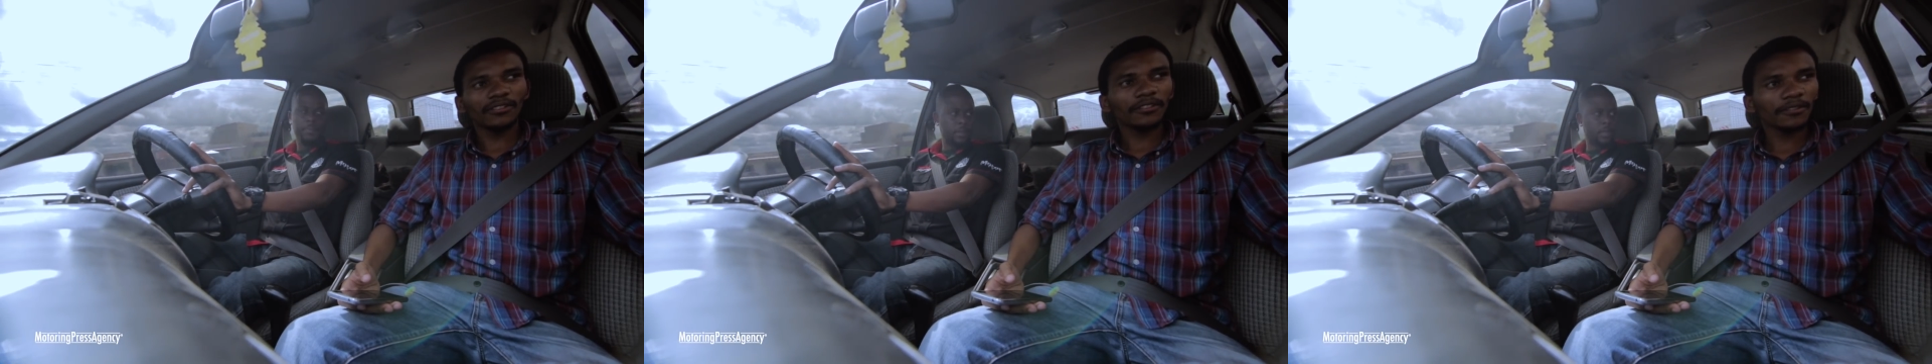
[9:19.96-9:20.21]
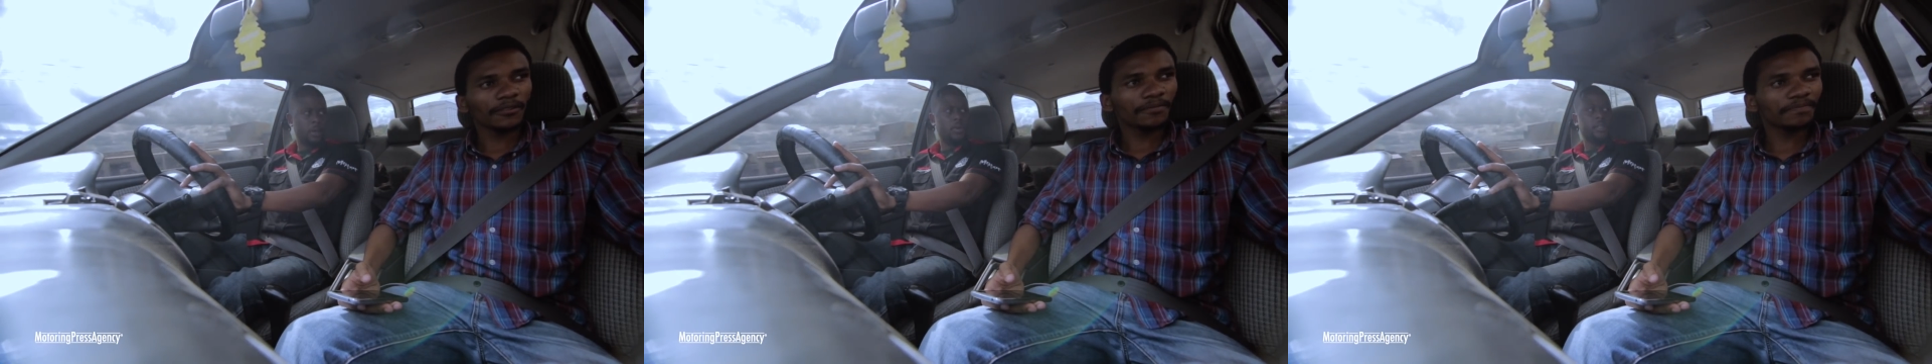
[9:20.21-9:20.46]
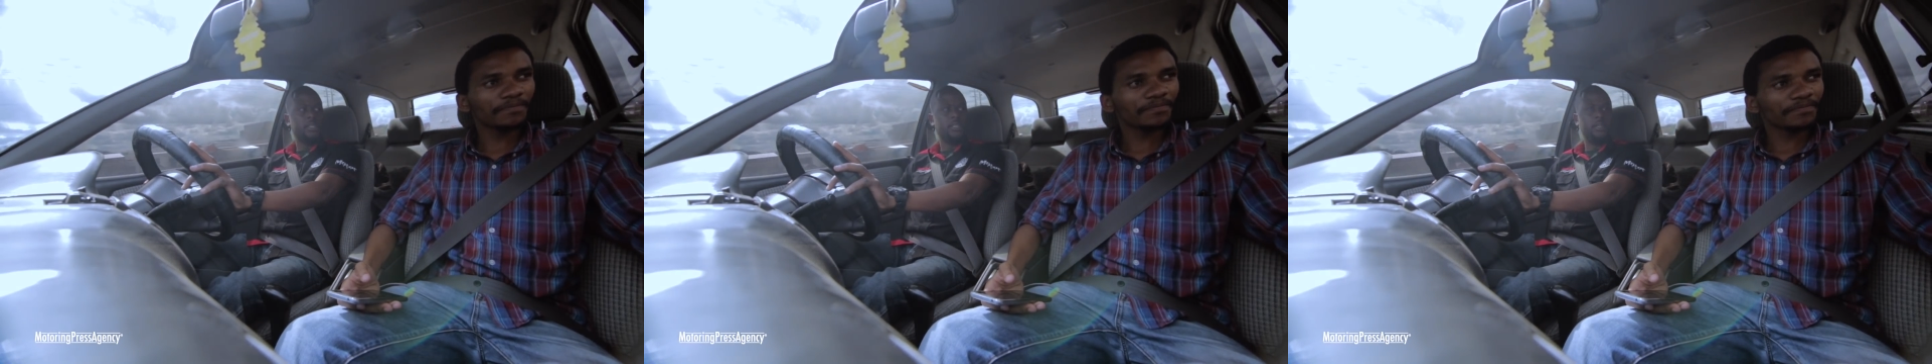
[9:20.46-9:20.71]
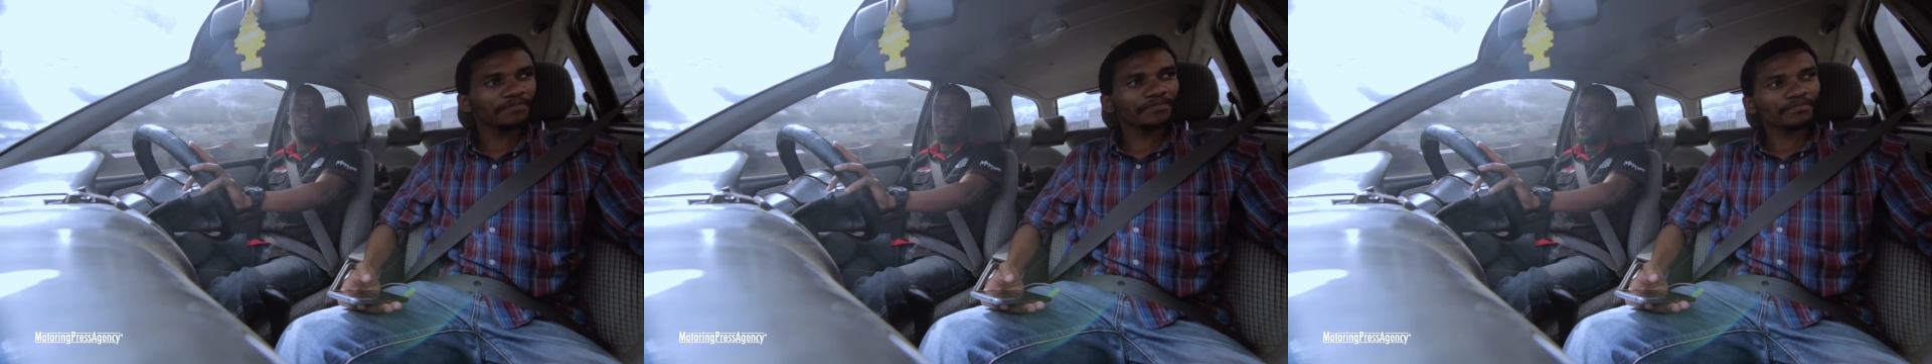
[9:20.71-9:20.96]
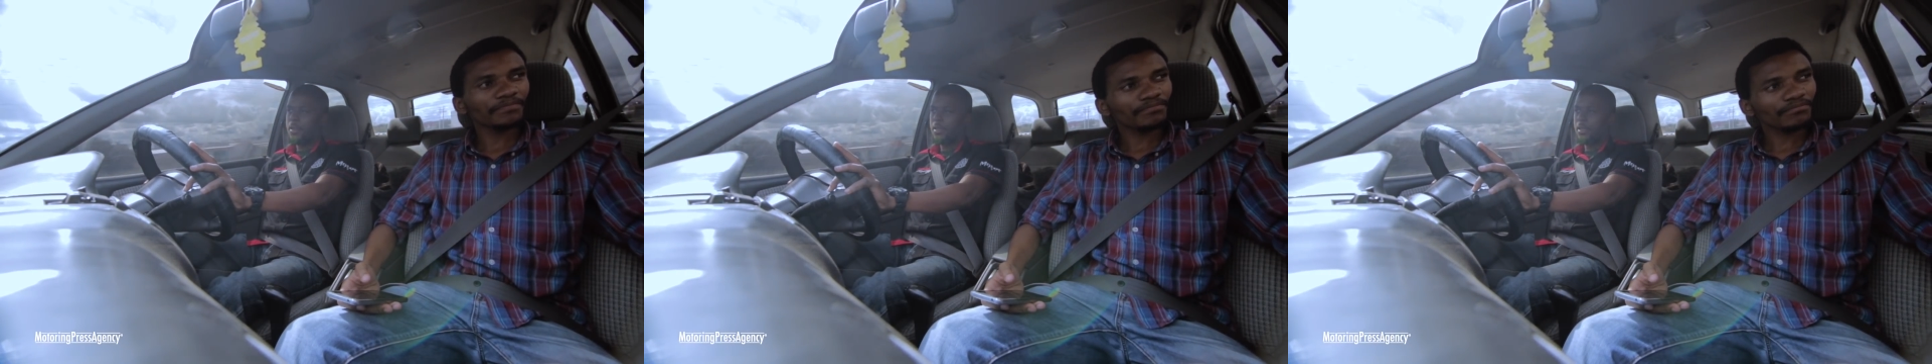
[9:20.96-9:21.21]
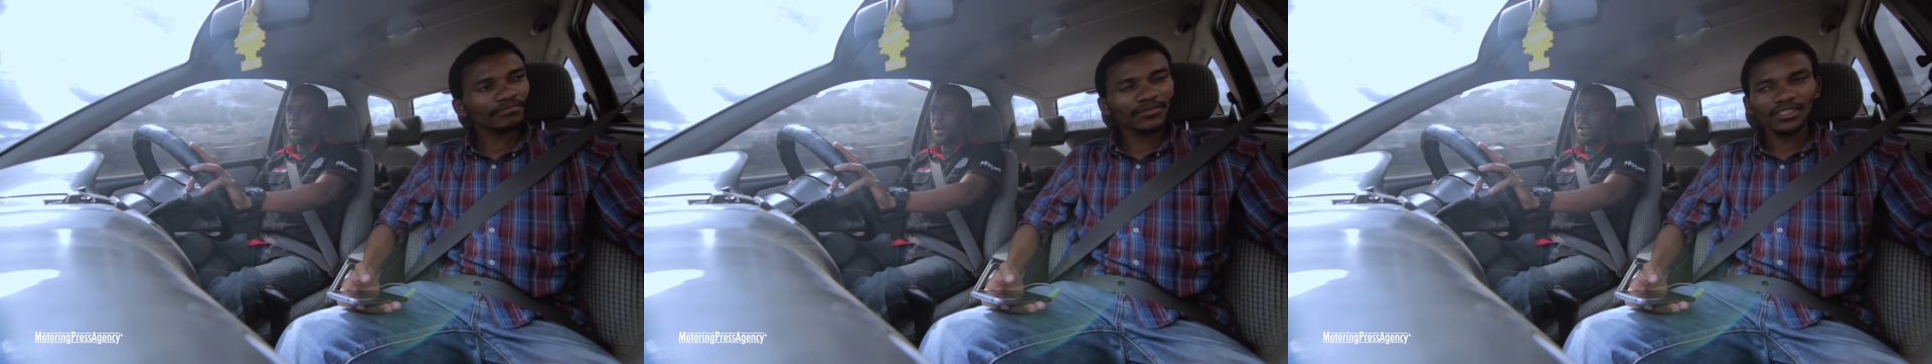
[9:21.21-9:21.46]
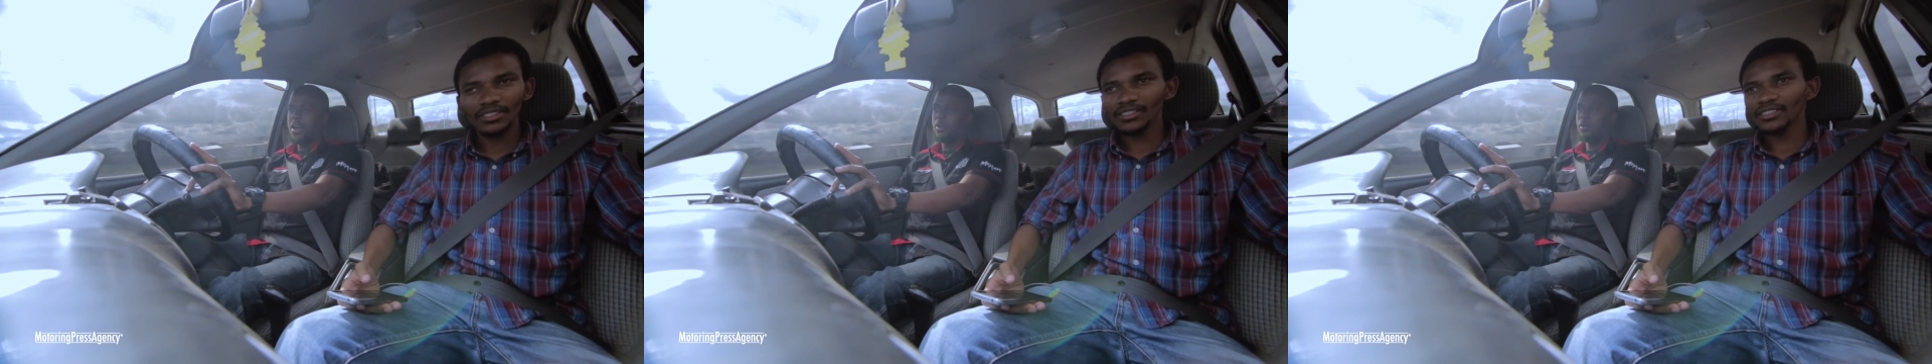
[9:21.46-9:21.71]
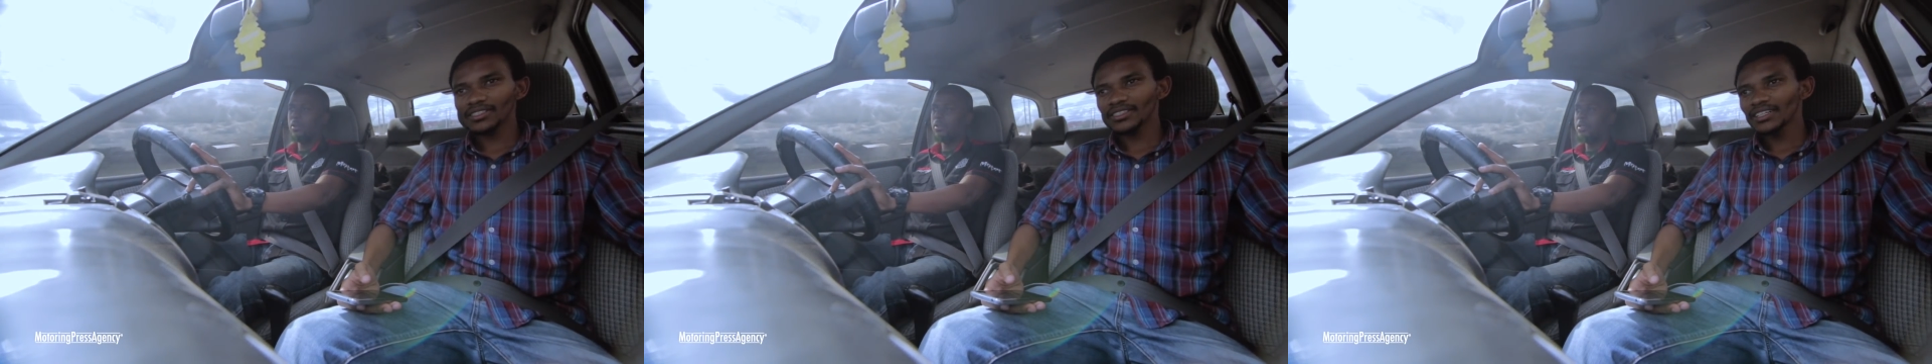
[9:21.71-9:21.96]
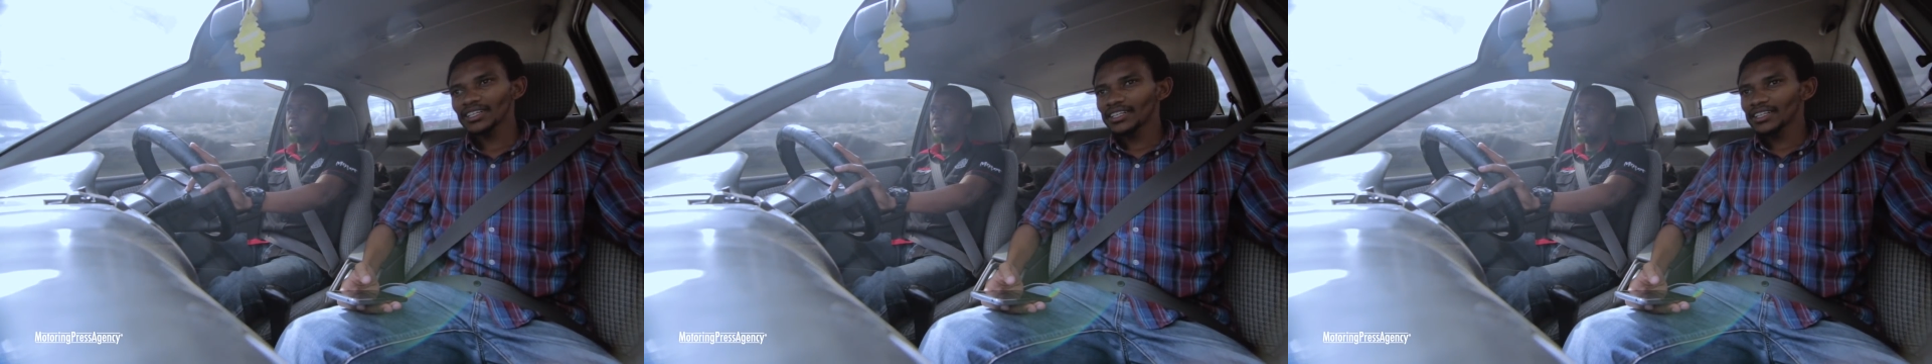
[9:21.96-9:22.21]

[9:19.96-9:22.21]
have been the origin of the hurdle.